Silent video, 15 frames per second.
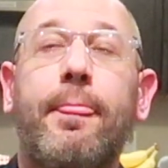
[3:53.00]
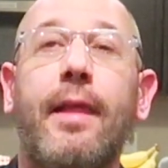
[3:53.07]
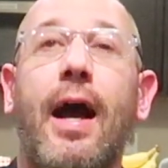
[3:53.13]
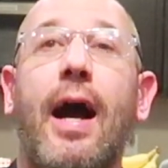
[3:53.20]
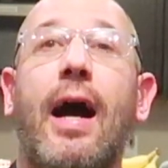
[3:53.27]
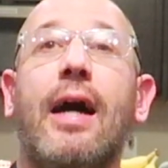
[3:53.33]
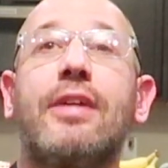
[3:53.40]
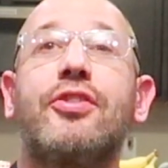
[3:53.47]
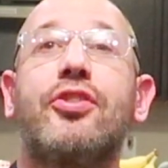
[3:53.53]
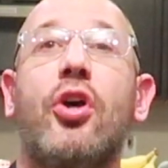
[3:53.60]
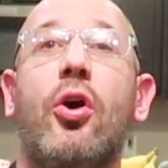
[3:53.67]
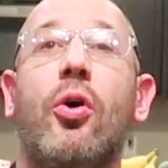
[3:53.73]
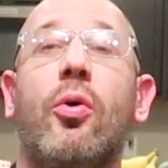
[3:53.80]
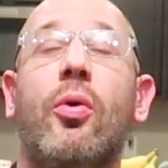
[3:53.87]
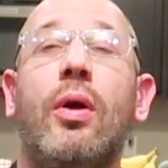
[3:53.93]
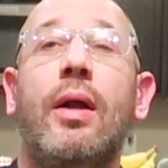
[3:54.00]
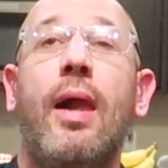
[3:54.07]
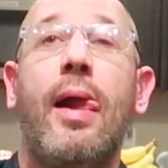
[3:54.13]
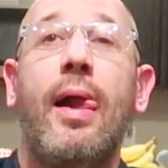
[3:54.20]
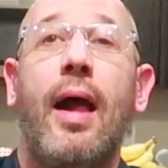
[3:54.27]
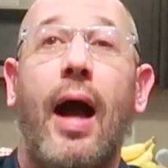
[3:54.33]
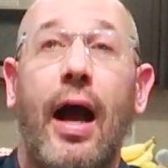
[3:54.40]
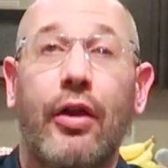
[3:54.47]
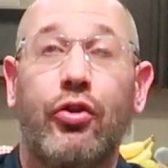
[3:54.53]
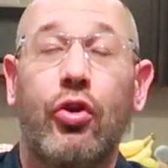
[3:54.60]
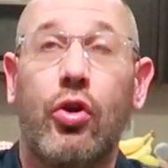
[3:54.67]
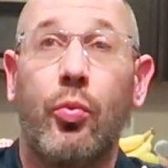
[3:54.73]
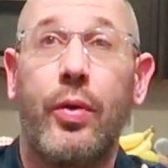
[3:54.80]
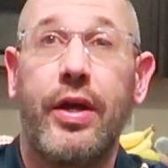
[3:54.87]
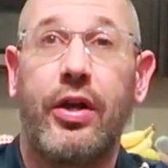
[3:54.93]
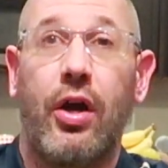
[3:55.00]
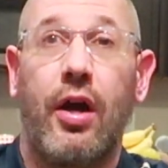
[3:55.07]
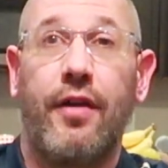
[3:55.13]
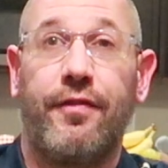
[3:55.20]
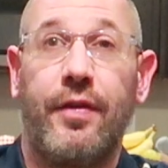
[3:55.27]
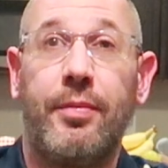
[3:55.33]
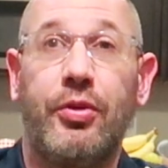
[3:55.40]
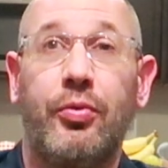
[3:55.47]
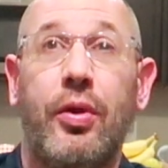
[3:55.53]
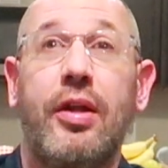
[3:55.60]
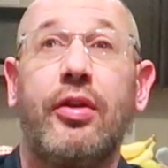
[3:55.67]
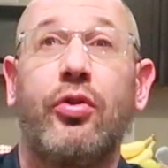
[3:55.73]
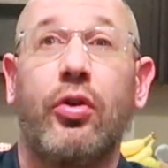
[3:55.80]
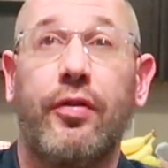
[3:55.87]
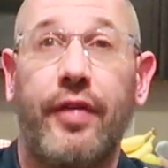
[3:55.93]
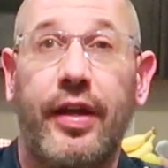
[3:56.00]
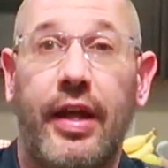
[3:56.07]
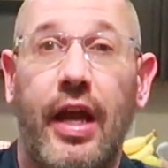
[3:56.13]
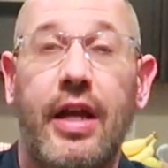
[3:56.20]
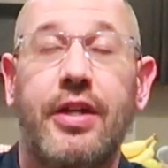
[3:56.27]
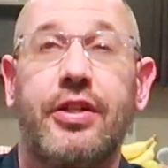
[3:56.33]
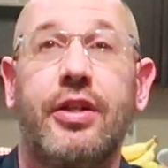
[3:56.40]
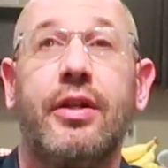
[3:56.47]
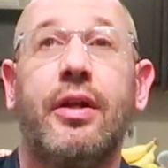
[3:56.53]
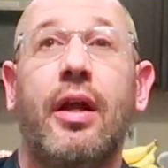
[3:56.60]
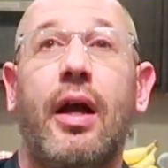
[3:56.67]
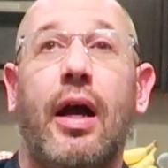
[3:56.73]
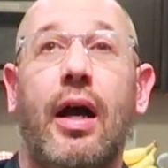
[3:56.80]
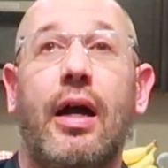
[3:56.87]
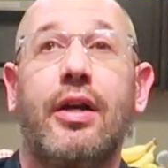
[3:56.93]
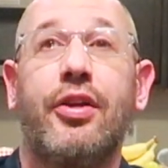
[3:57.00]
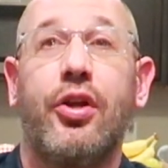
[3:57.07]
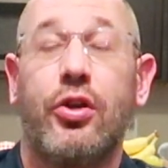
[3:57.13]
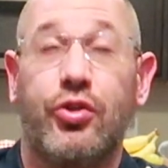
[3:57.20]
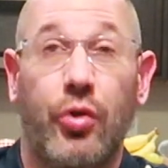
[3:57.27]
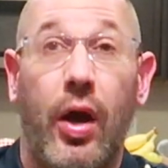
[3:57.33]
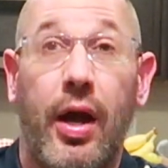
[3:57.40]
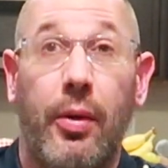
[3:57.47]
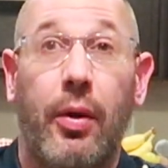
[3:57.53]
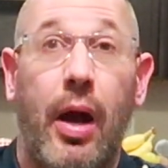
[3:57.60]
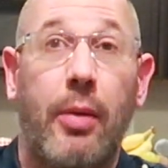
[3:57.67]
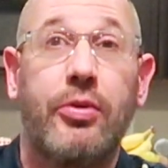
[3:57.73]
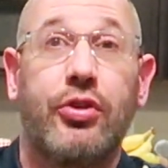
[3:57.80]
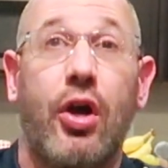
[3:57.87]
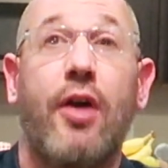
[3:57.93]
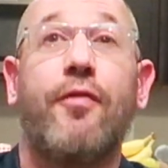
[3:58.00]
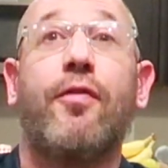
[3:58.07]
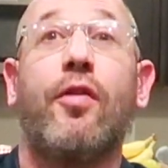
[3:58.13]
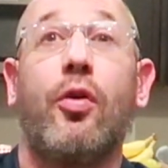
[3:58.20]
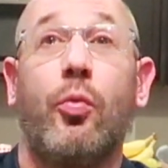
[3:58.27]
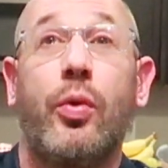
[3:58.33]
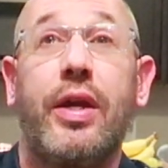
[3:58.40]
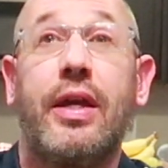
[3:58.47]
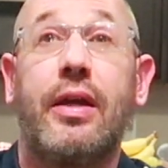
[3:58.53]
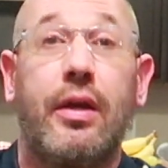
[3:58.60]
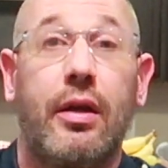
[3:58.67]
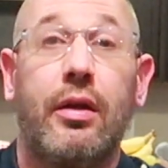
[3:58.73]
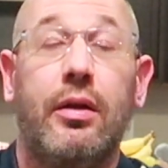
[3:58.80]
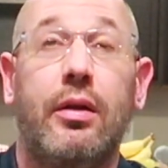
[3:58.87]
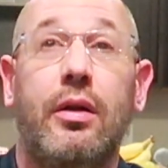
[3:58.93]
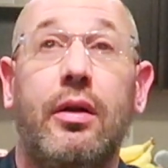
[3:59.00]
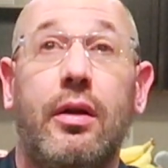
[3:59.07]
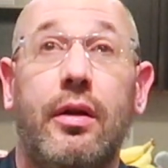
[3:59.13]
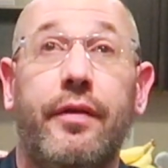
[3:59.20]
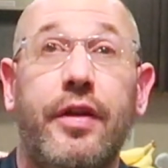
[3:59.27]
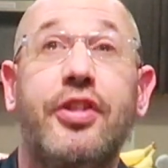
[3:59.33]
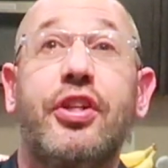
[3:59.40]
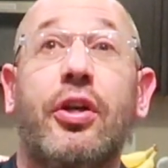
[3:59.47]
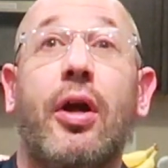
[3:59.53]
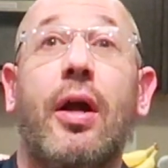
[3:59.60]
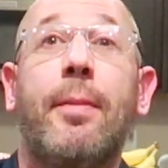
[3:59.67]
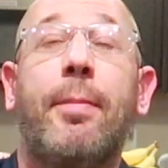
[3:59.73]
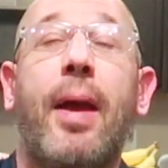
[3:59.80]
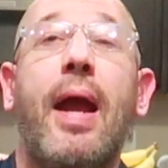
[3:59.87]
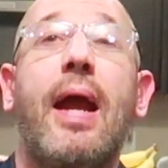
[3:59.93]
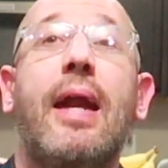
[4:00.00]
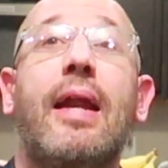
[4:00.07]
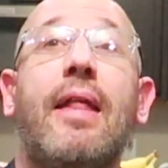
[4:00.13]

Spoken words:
So I took a week off in between, took a vacation. So I was off for a week this year unpaid.